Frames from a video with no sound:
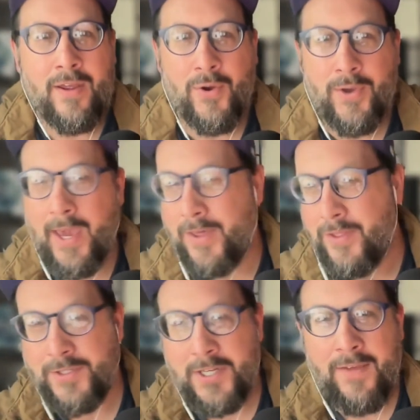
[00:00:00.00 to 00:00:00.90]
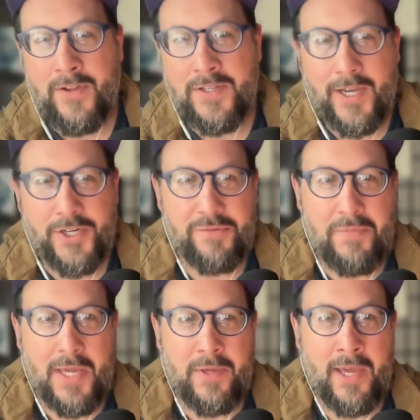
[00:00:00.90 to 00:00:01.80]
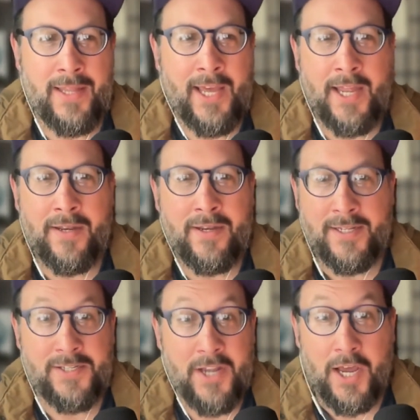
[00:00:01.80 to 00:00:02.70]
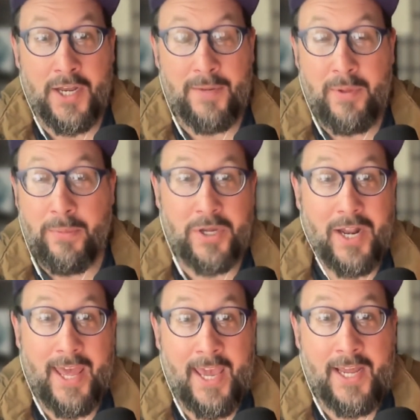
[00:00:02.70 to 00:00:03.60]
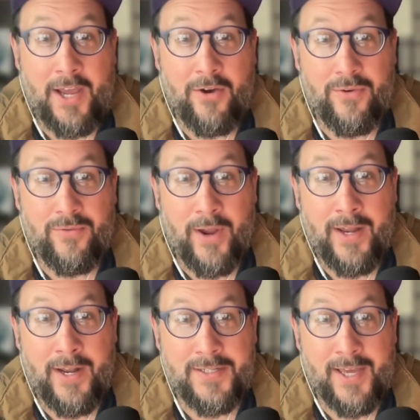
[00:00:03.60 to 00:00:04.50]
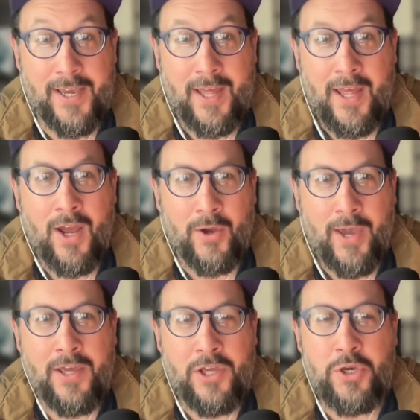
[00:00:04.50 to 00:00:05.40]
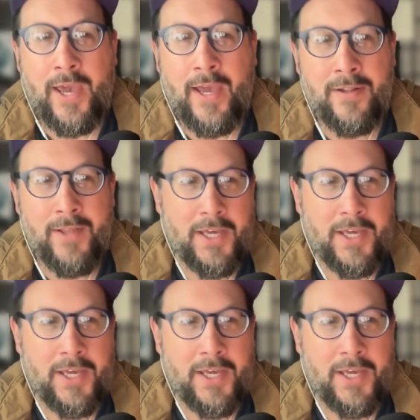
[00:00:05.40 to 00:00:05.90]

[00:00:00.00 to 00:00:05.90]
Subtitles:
Okay, there's an evening session maybe, and then it's done and people are kind of hanging out, right? And it's like, okay, you get